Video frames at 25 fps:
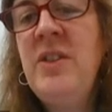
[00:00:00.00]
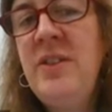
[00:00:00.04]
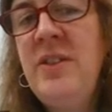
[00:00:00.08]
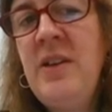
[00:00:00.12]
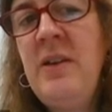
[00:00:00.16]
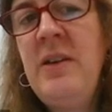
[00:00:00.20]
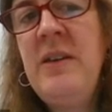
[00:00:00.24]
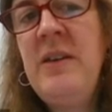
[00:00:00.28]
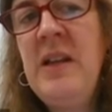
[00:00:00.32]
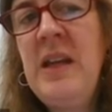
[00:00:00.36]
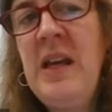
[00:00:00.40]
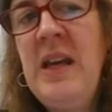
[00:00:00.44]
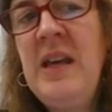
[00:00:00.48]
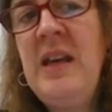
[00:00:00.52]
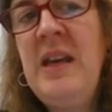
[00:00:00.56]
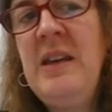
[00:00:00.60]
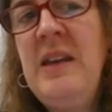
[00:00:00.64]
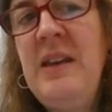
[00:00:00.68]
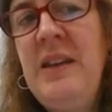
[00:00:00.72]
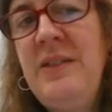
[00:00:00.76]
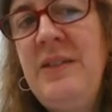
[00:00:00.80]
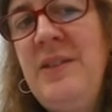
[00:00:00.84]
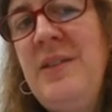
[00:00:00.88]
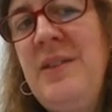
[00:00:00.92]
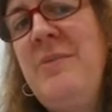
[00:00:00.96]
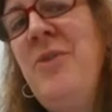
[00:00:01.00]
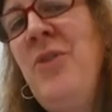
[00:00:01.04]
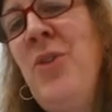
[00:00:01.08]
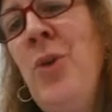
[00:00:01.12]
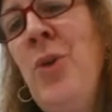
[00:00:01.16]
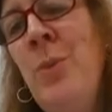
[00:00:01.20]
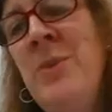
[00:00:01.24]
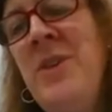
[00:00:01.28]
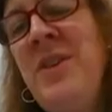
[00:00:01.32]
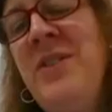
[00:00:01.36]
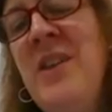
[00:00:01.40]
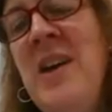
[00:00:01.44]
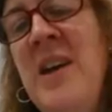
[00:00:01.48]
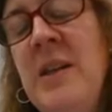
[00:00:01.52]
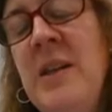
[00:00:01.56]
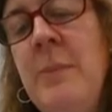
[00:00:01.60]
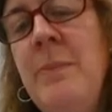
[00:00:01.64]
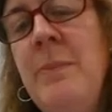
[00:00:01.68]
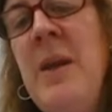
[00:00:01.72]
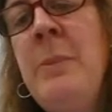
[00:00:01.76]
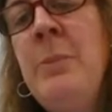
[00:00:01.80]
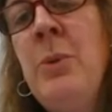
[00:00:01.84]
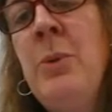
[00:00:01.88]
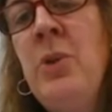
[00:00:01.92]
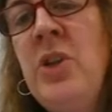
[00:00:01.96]
So it's informed design, and
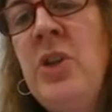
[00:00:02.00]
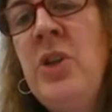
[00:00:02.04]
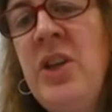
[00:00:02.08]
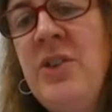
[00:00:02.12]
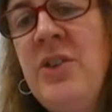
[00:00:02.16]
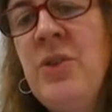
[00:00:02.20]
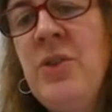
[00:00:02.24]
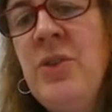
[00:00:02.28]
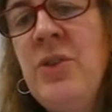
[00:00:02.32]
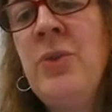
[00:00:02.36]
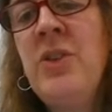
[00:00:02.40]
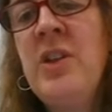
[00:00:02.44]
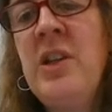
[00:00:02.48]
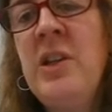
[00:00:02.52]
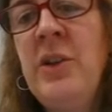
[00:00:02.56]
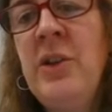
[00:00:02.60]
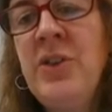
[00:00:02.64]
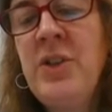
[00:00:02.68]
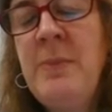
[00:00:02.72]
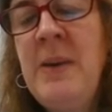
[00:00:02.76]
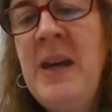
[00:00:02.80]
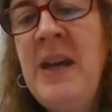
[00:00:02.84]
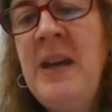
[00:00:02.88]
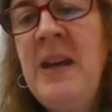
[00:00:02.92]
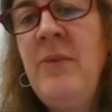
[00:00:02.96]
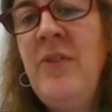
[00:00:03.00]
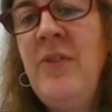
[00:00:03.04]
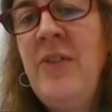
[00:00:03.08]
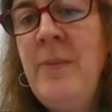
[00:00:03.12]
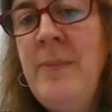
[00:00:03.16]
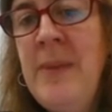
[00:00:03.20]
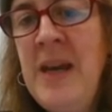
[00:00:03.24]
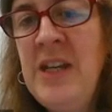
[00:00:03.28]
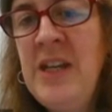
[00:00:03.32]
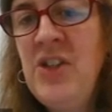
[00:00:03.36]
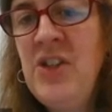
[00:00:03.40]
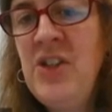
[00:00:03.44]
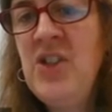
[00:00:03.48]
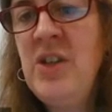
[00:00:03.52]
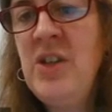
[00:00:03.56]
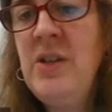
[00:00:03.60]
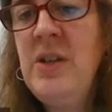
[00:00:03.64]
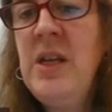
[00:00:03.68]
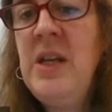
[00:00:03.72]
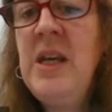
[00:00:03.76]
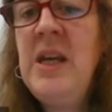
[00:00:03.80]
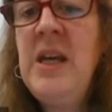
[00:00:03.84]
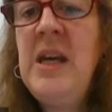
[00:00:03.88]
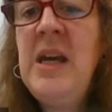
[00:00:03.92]
people talked a lot about information.